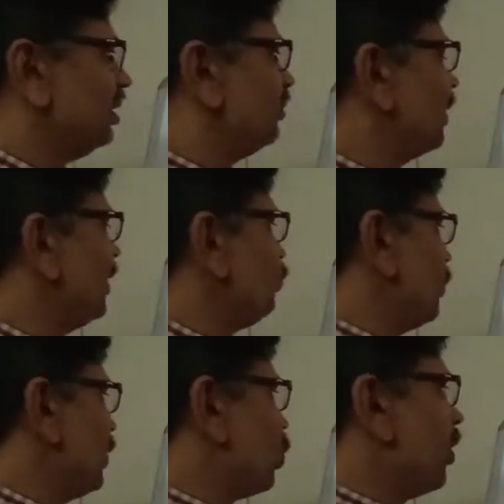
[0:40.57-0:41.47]
But
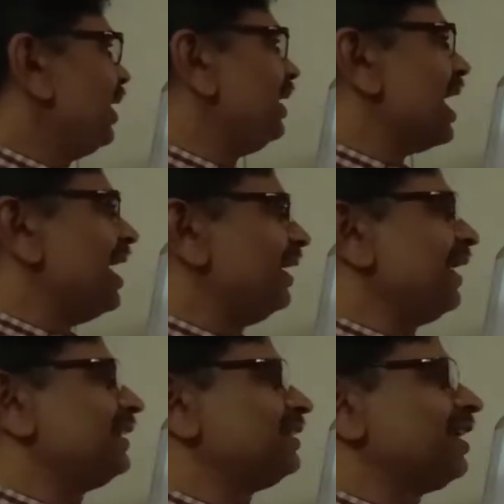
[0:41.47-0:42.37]
we want
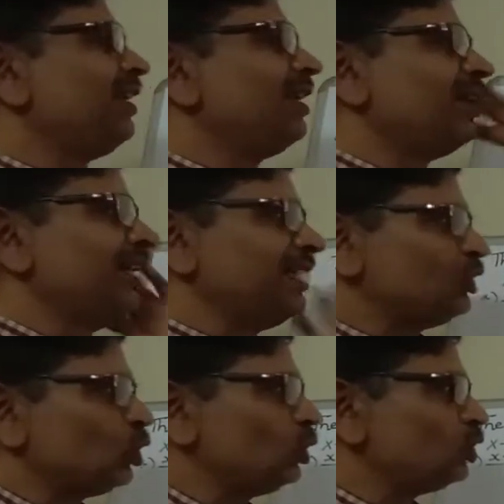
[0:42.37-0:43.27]
direction
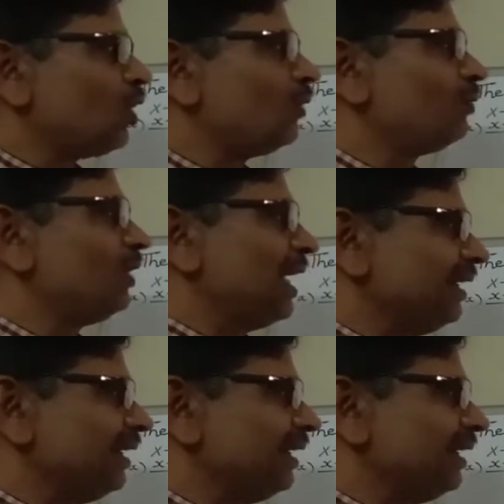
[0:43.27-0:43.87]
ratios of line.